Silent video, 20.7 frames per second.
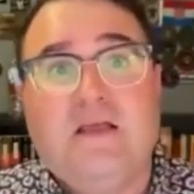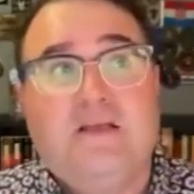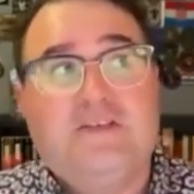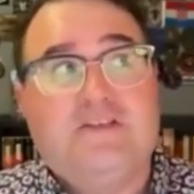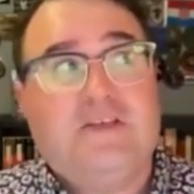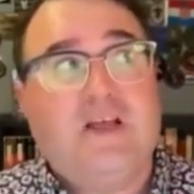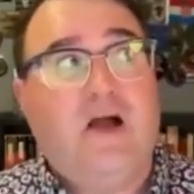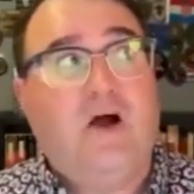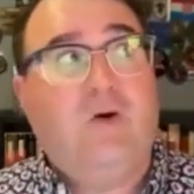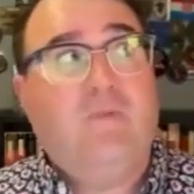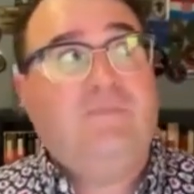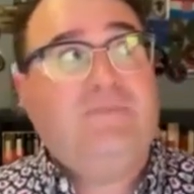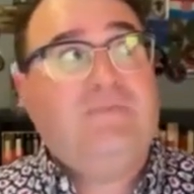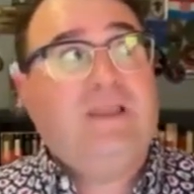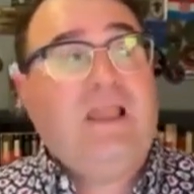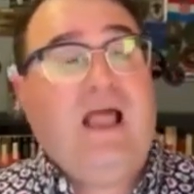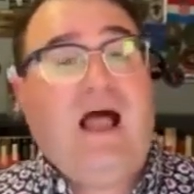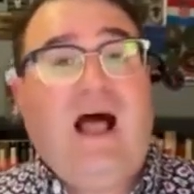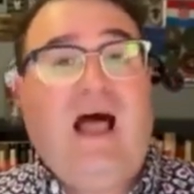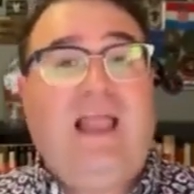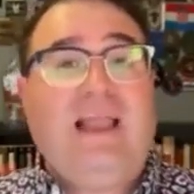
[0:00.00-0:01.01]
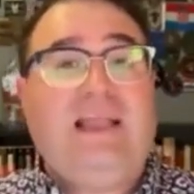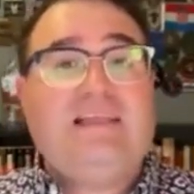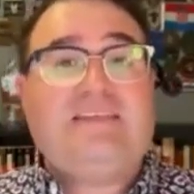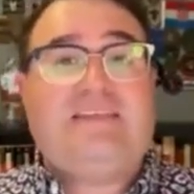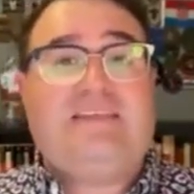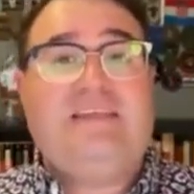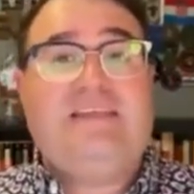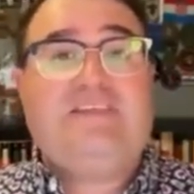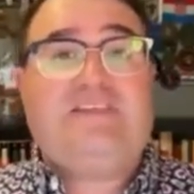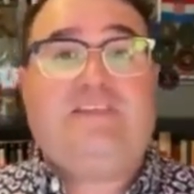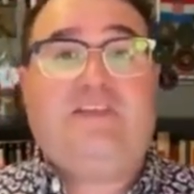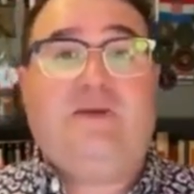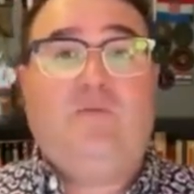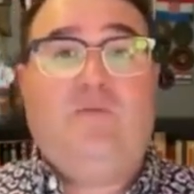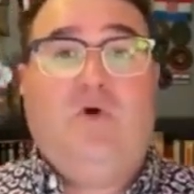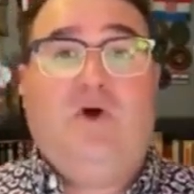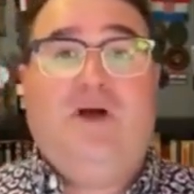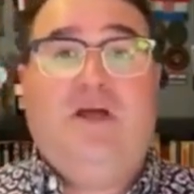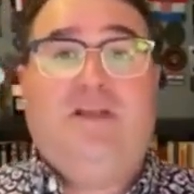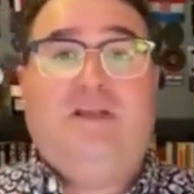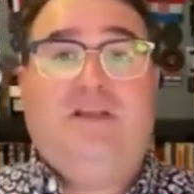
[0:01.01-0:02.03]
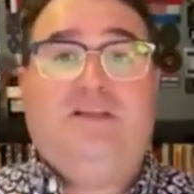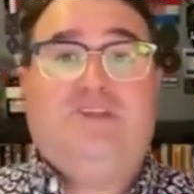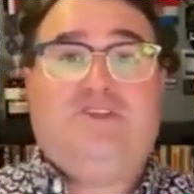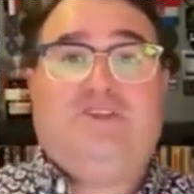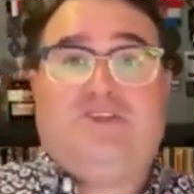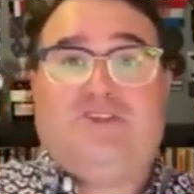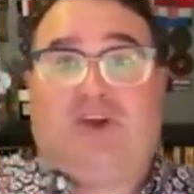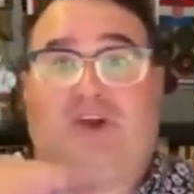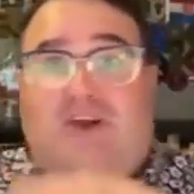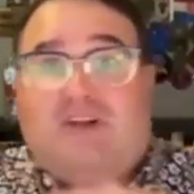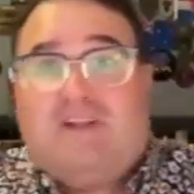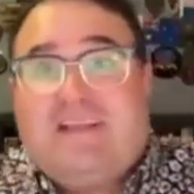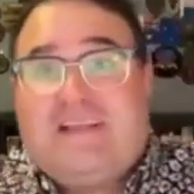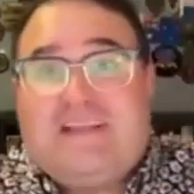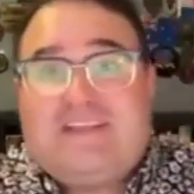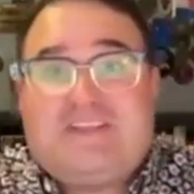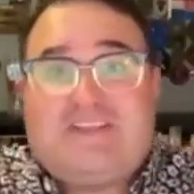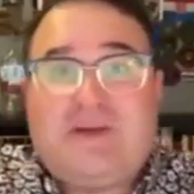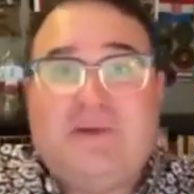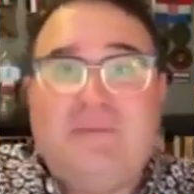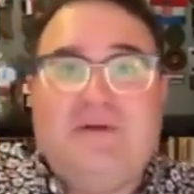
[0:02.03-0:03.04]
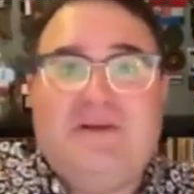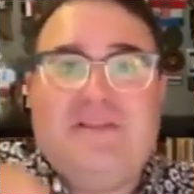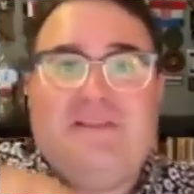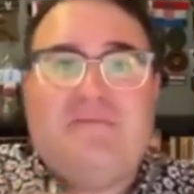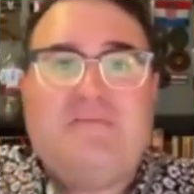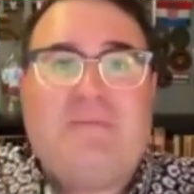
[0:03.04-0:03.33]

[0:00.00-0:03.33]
So I could see someone circling someone in the